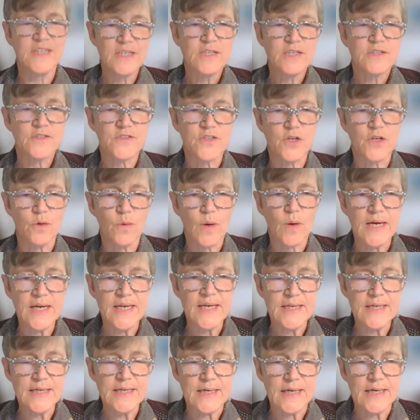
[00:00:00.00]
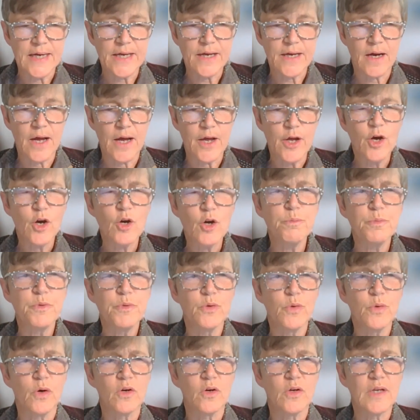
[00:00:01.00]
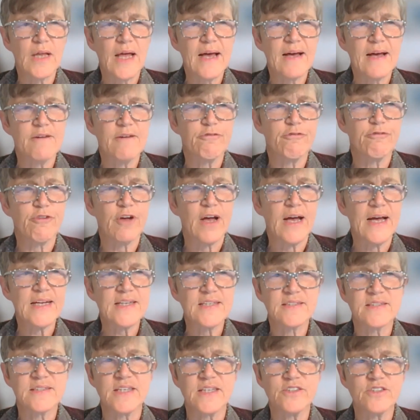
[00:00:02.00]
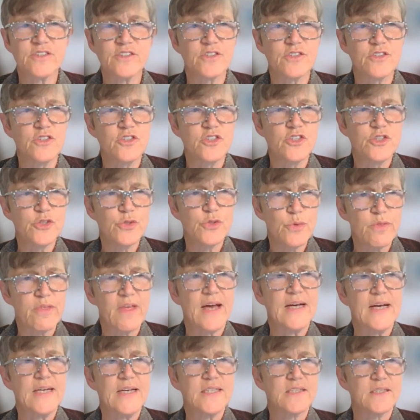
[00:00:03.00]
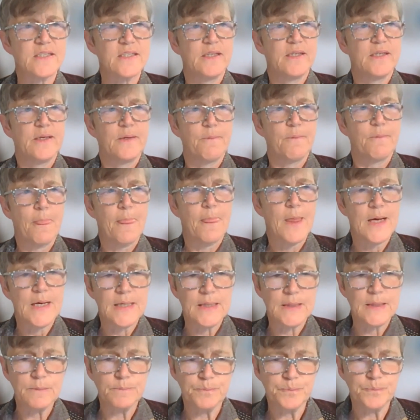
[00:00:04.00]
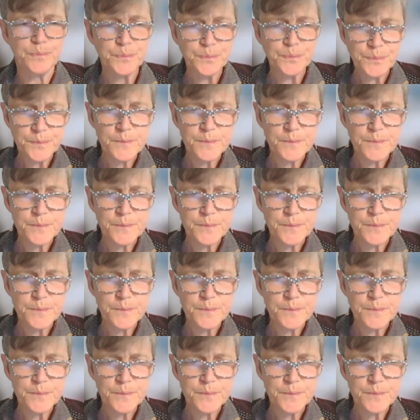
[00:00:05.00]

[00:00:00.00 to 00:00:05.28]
So I, I, I hope you all have access to that um,